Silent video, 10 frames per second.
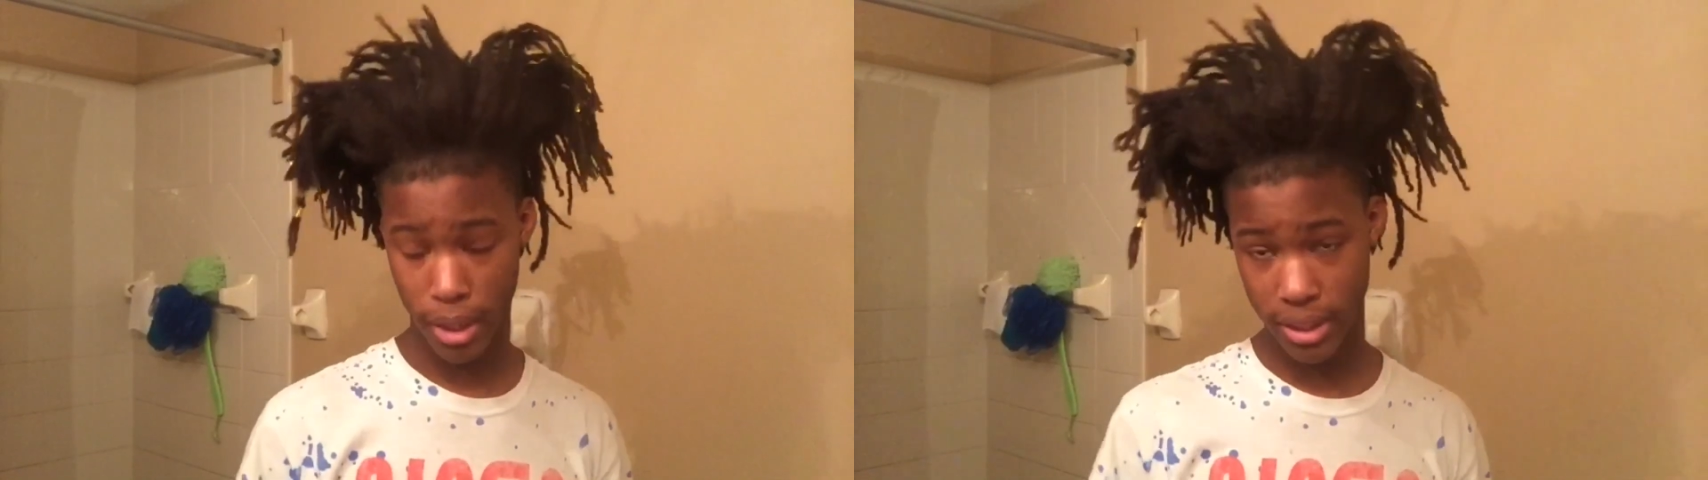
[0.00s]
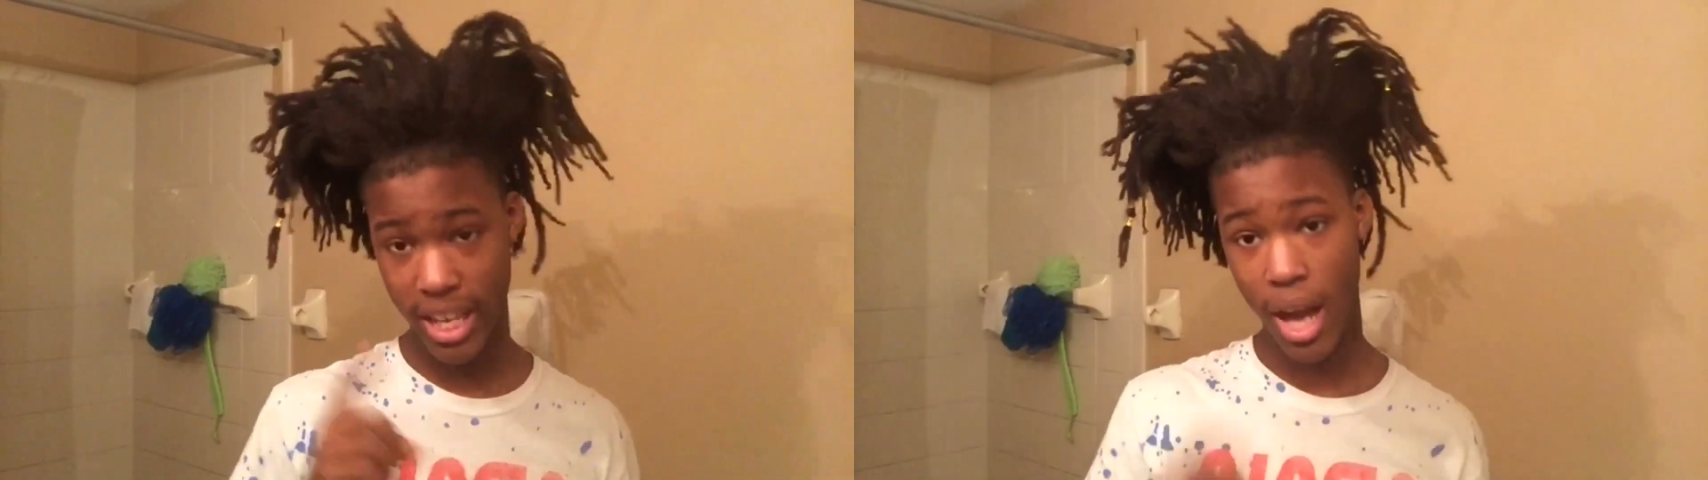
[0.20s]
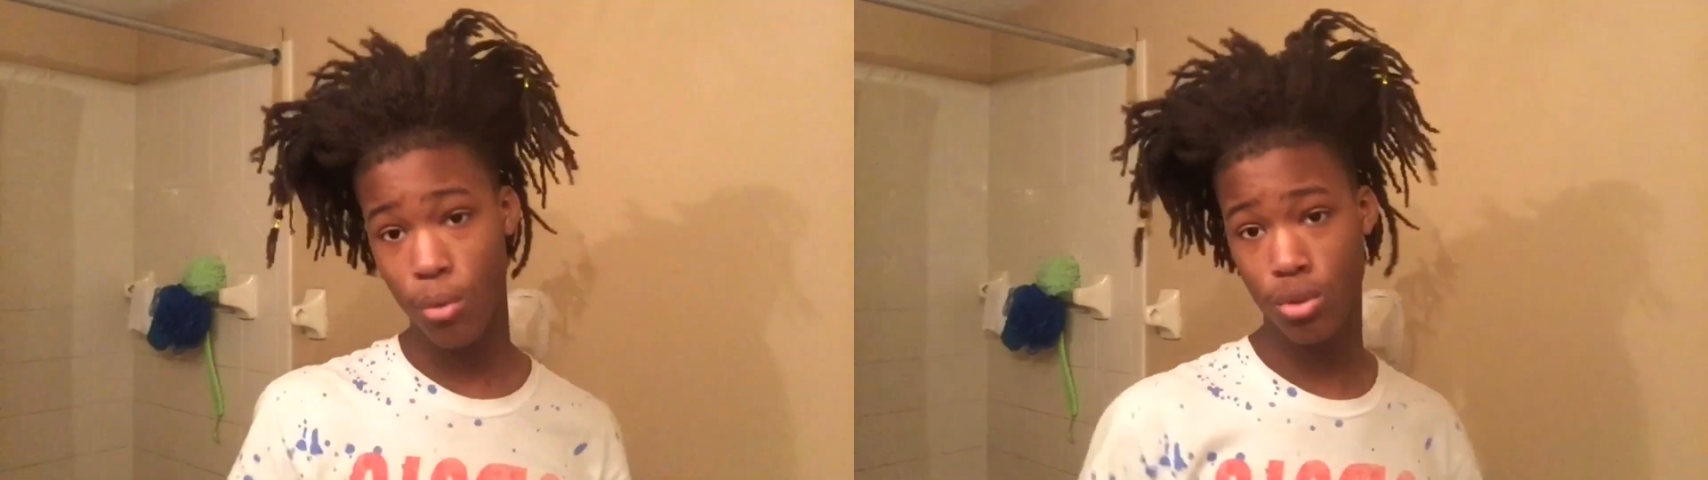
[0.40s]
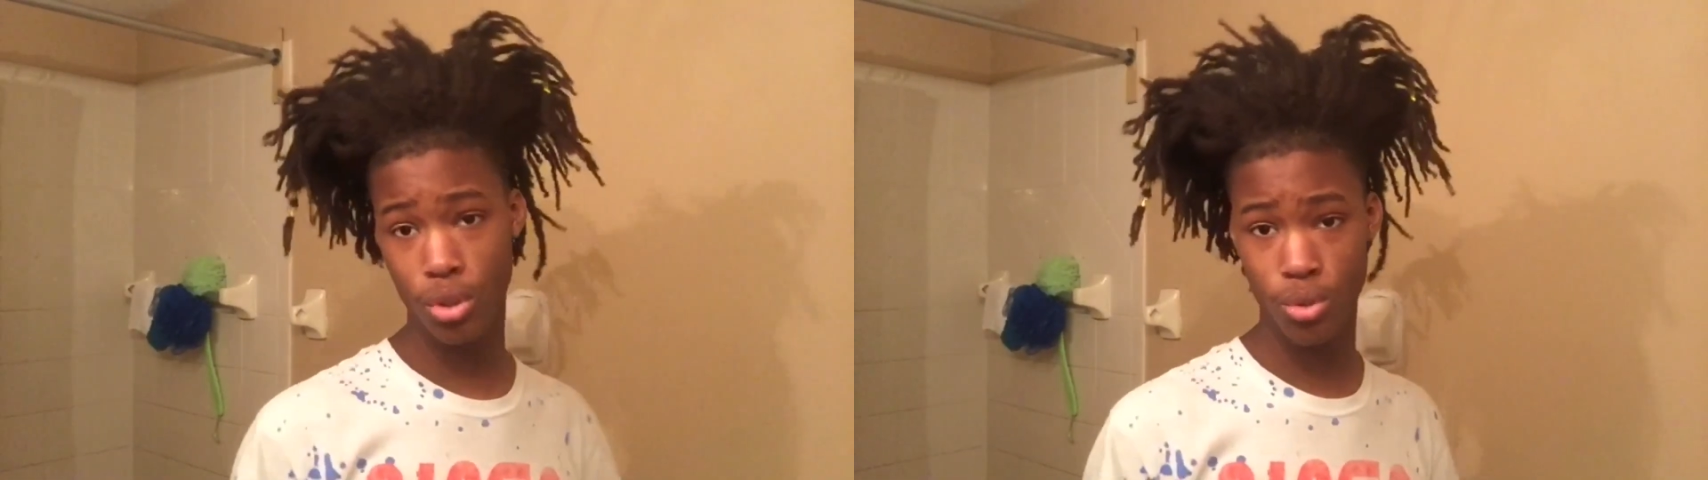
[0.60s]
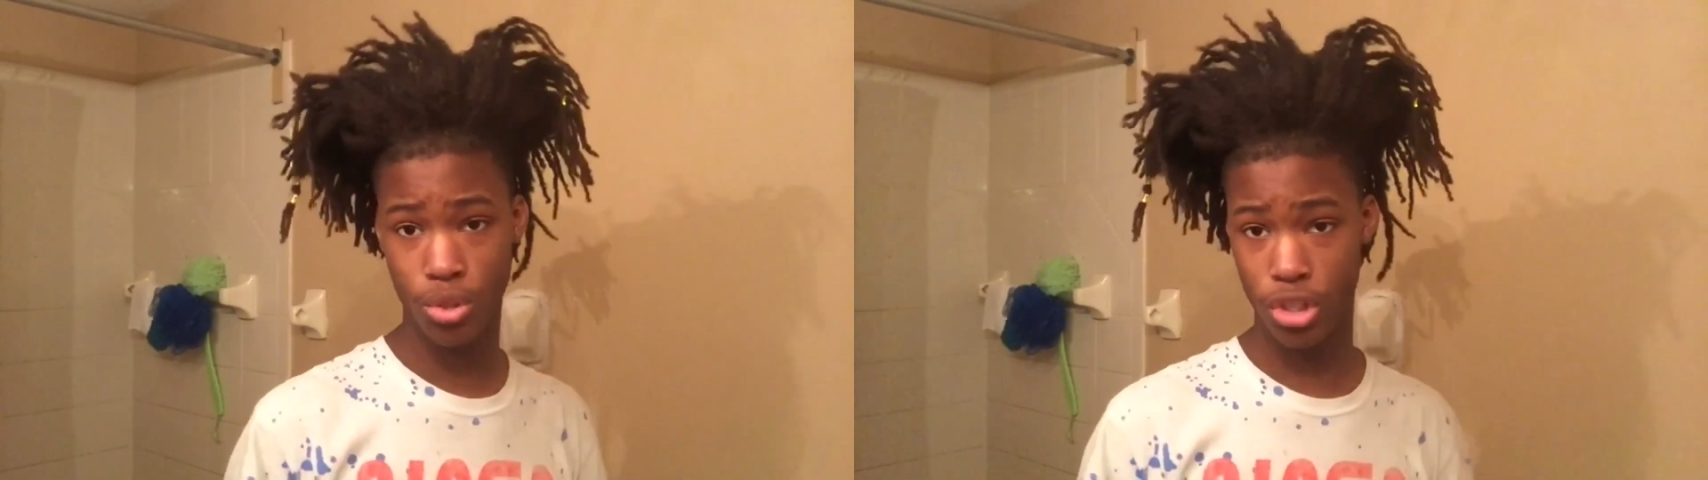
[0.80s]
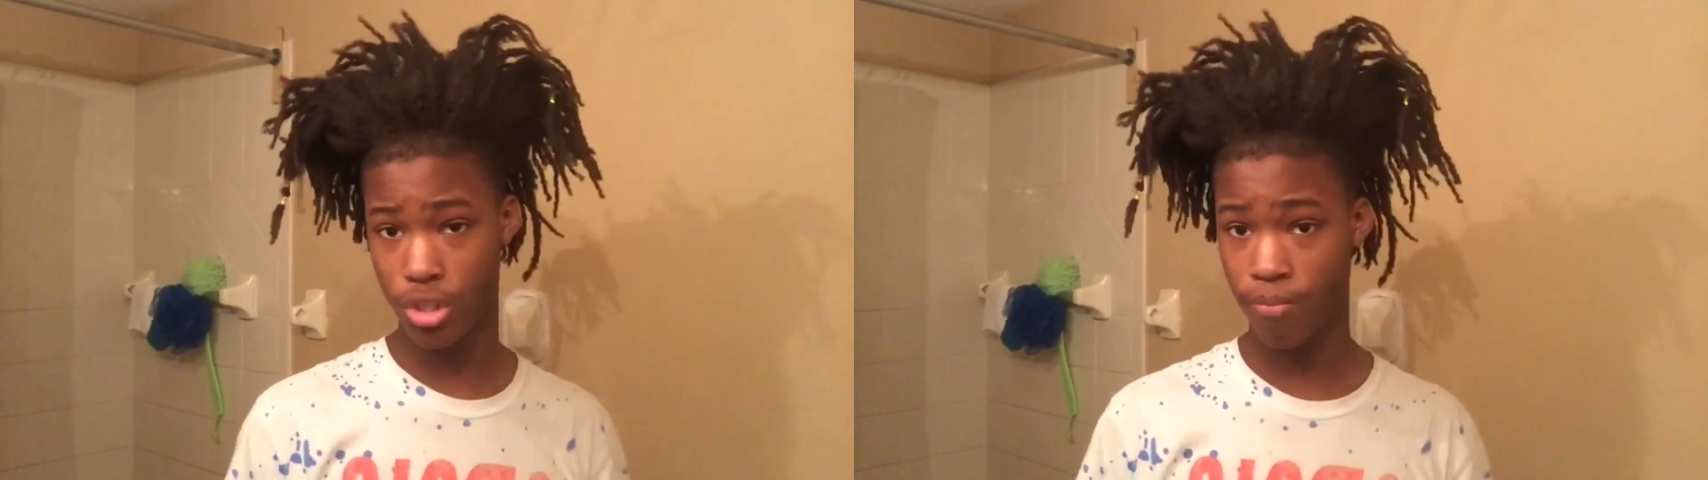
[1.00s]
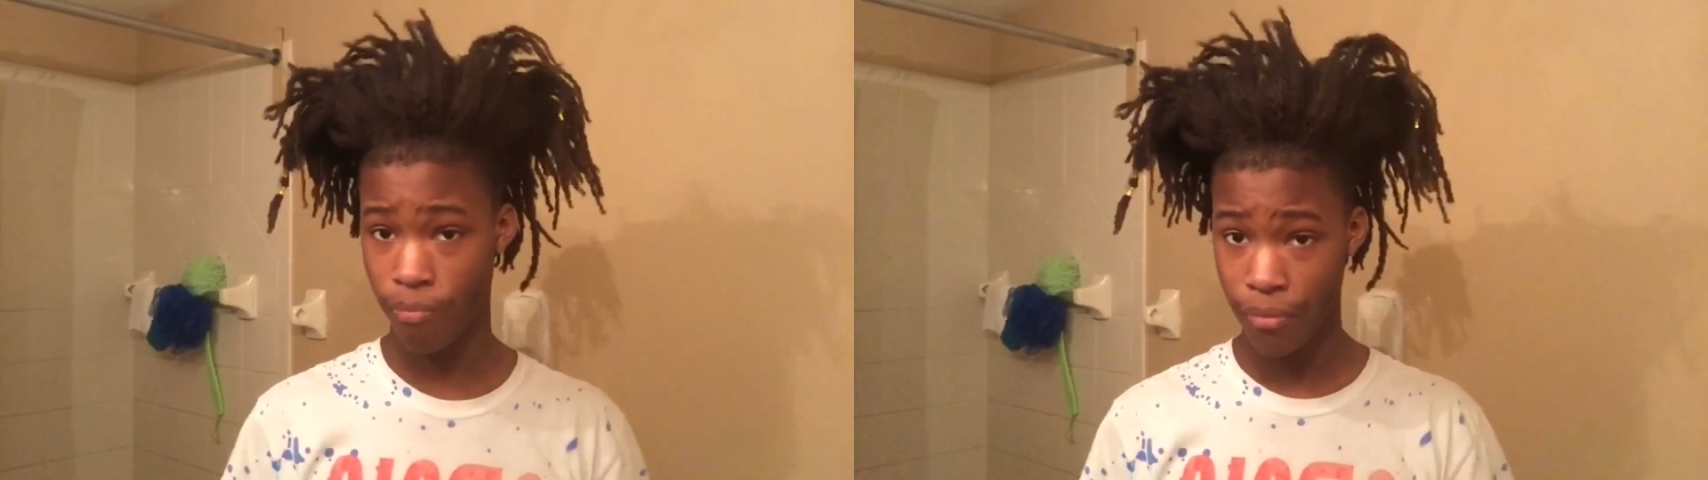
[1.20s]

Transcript: towel users.